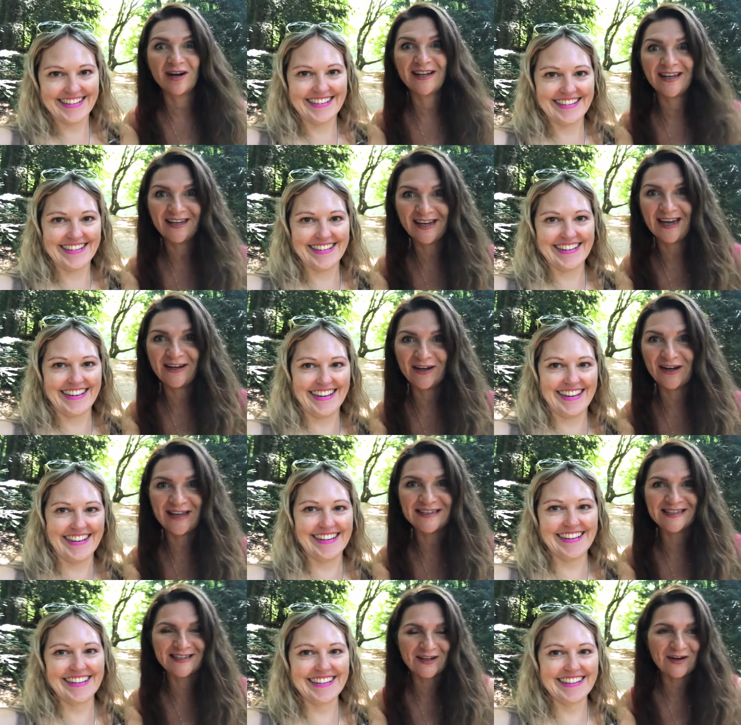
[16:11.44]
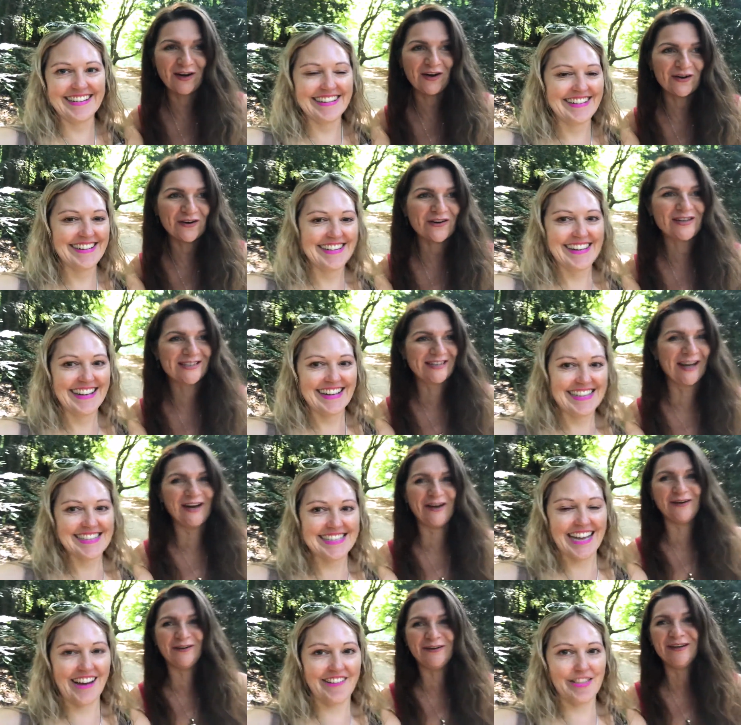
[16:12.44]
Speaker 1: running again against the clock. So.
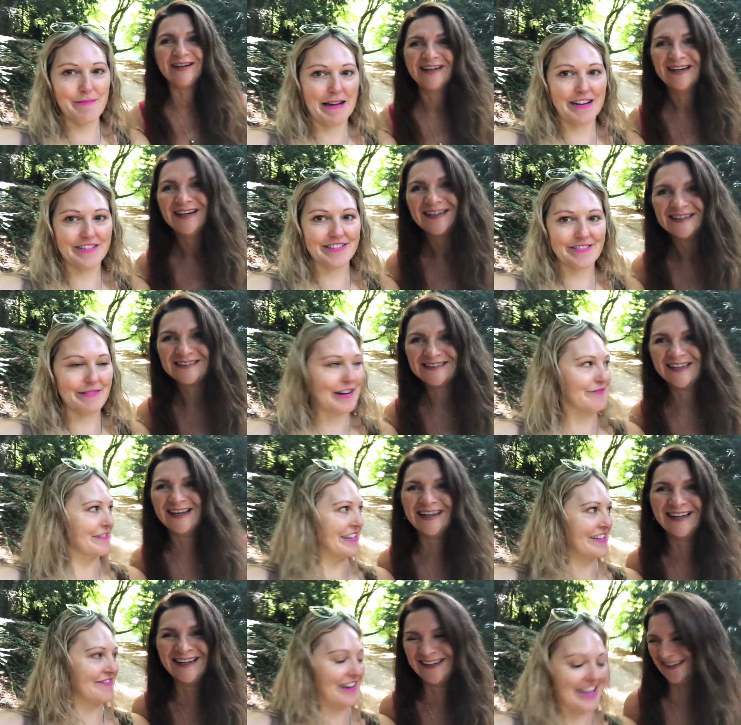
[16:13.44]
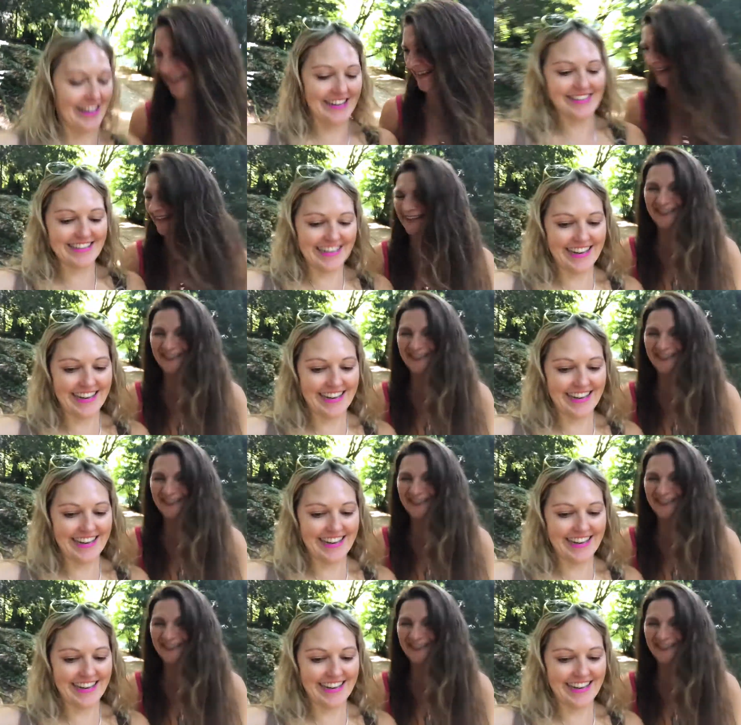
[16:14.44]
Down the mountain when we run. la